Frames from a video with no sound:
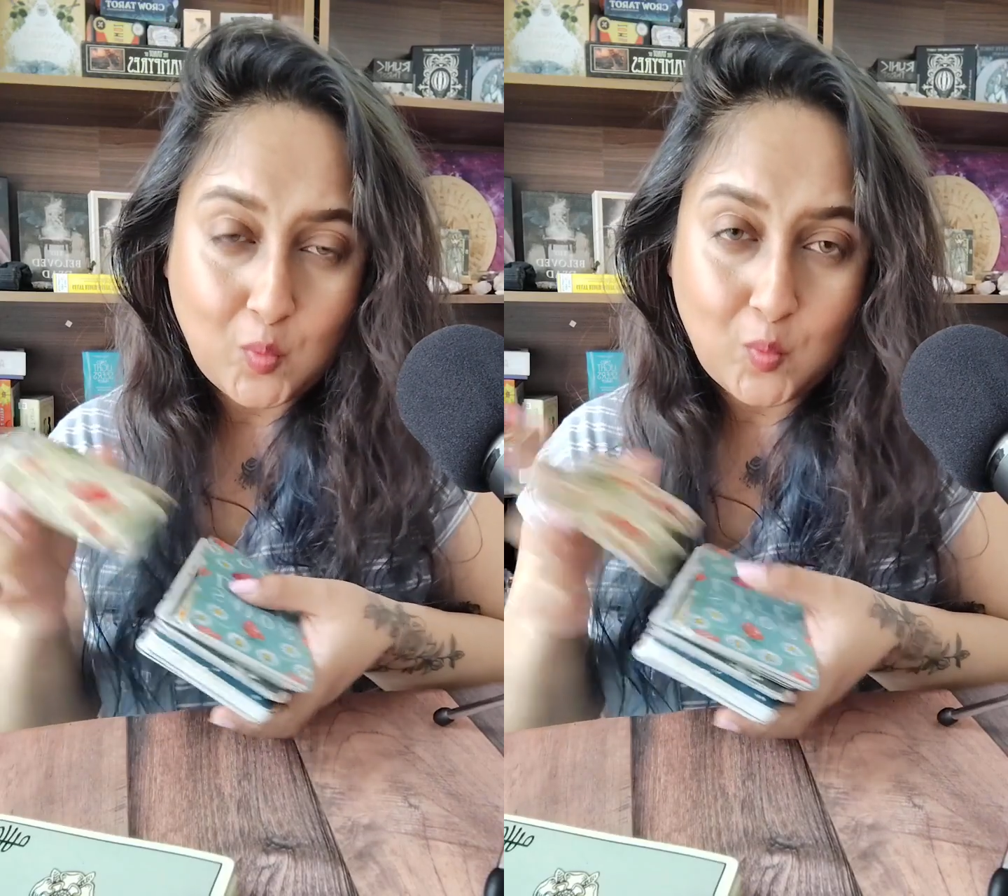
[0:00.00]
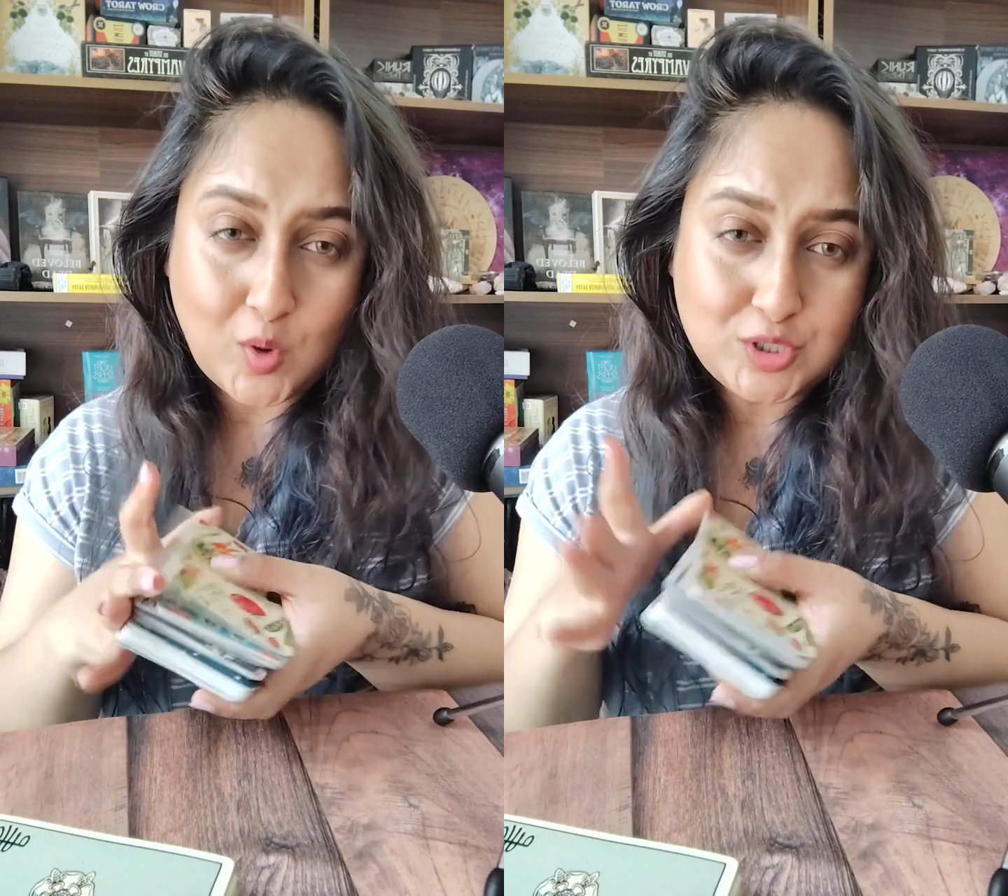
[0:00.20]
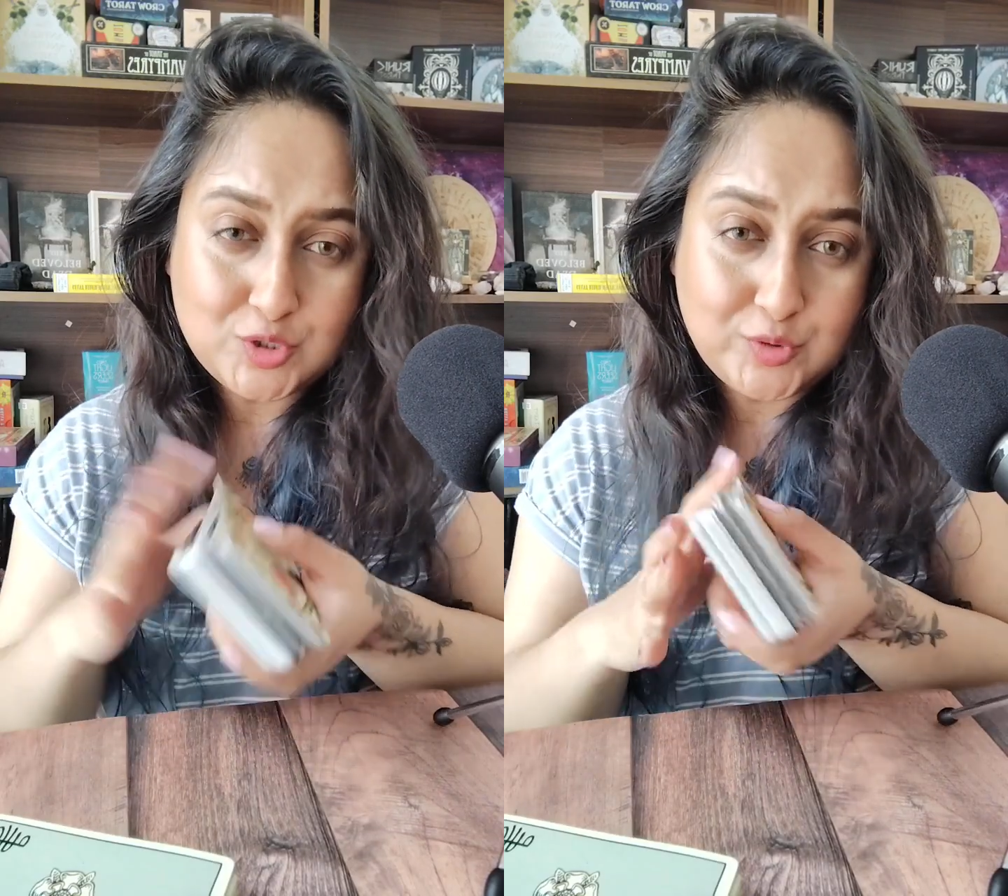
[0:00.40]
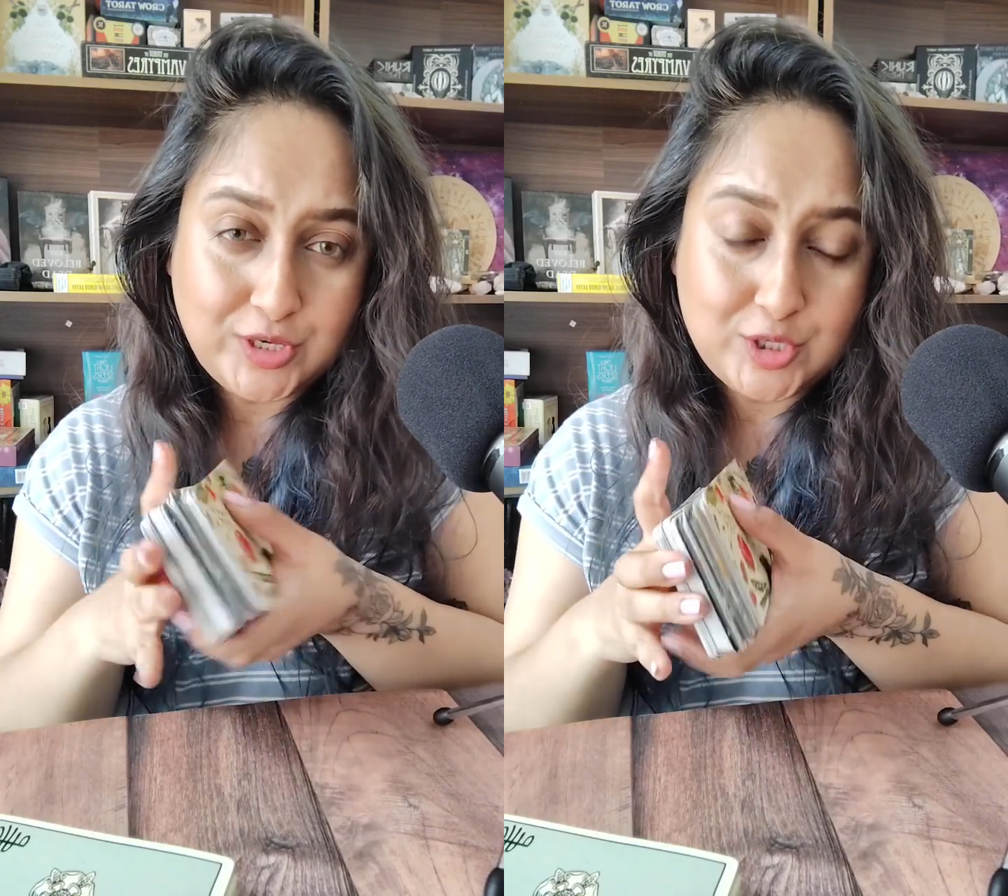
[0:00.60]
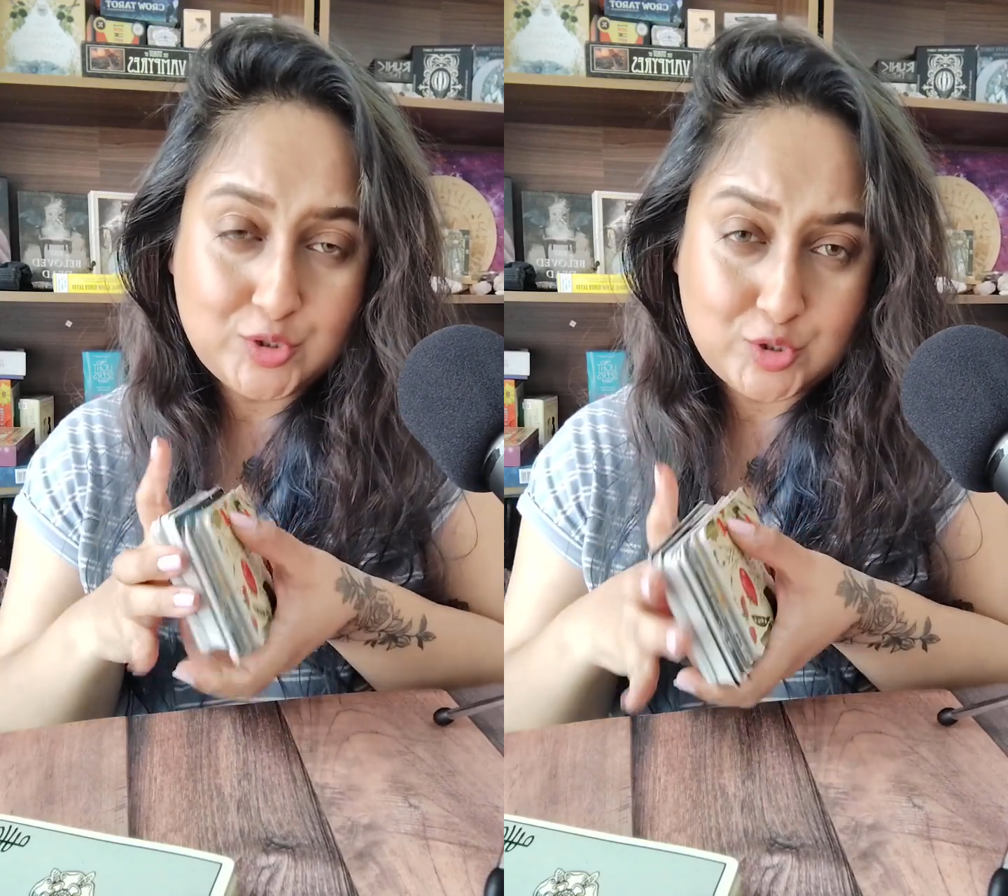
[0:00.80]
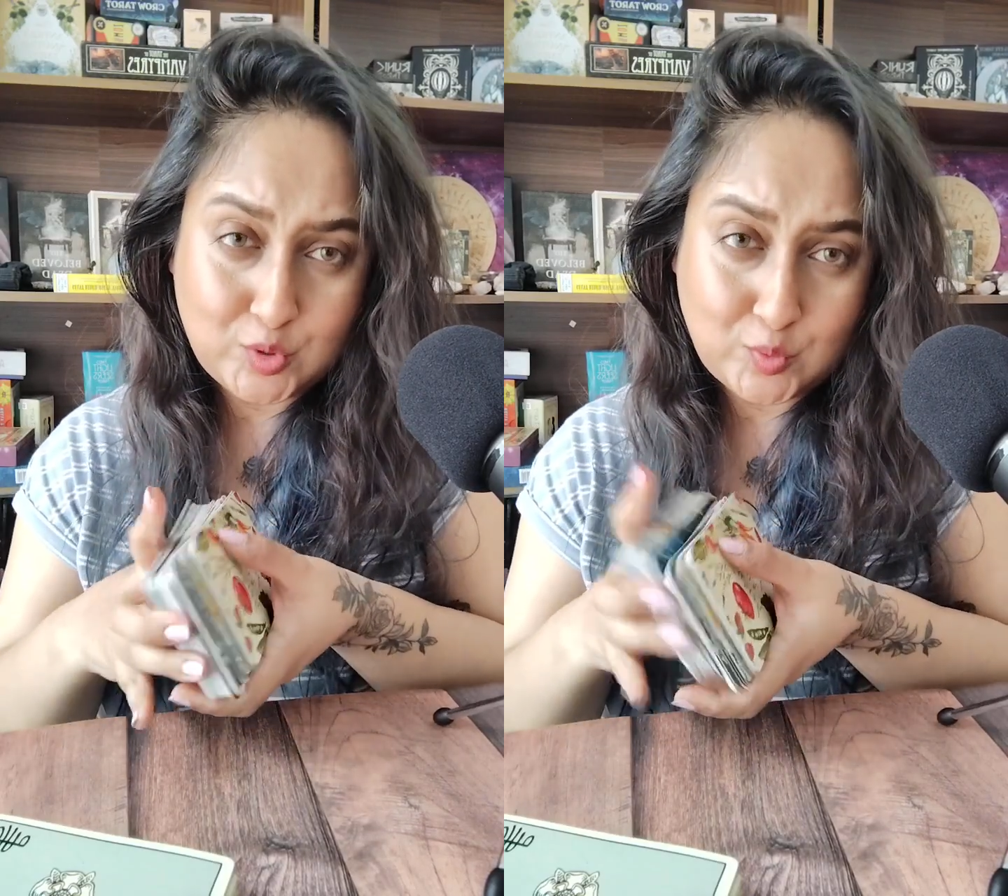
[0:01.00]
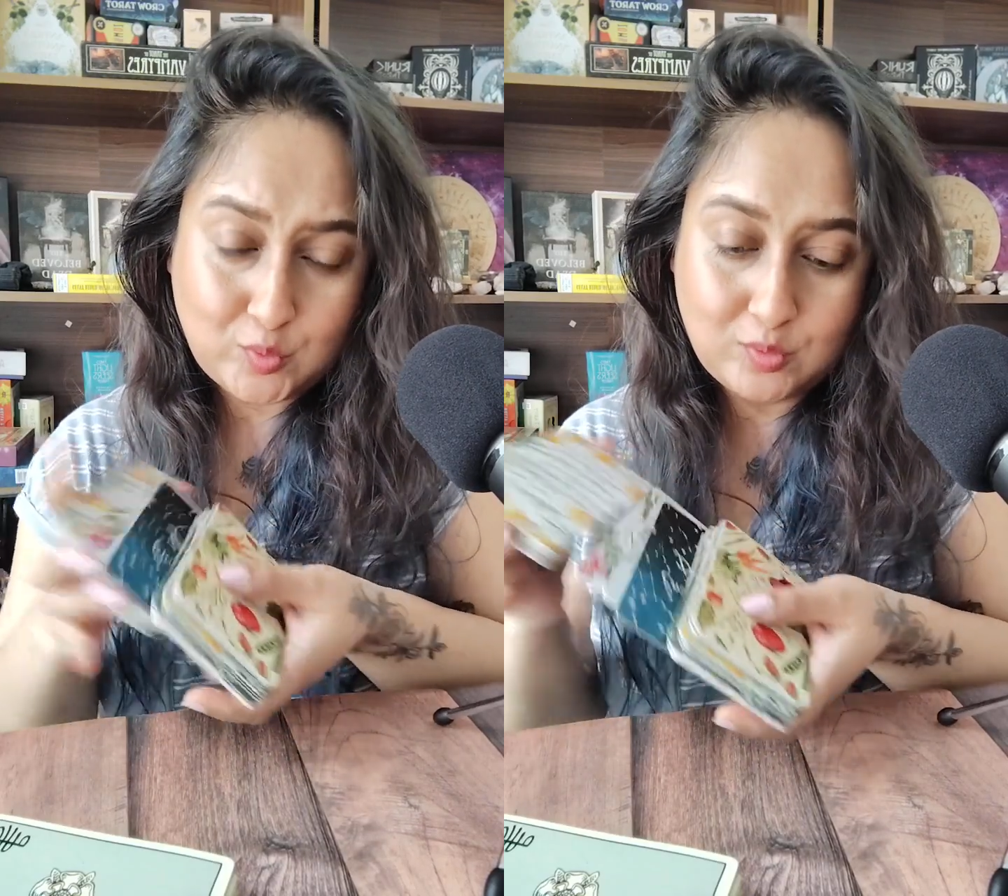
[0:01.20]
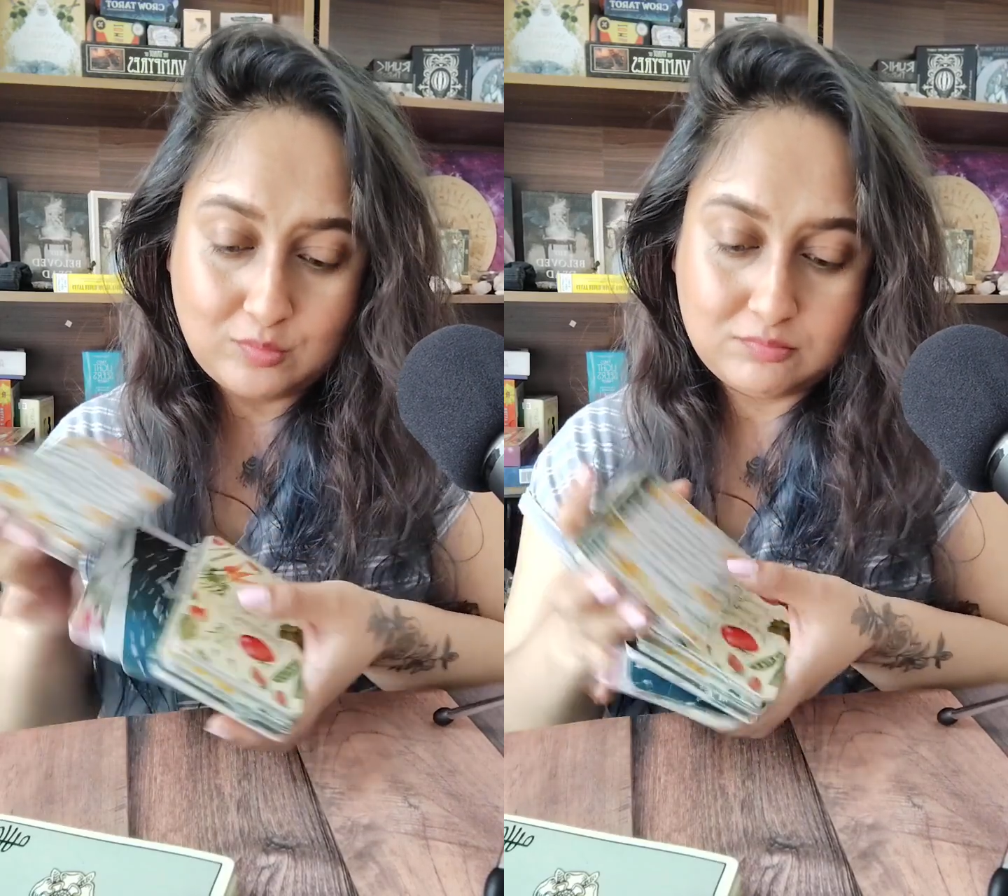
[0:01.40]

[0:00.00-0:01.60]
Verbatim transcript: what do you need to know